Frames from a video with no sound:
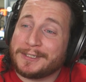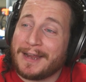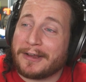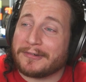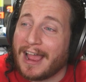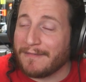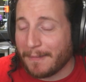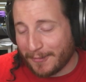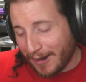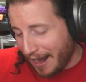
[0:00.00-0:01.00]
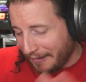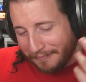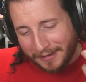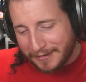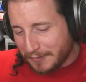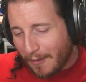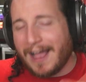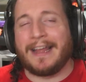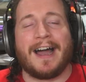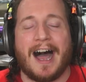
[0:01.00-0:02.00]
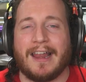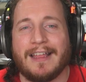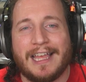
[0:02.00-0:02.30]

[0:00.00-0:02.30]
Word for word: direct drive upgrade, because why not?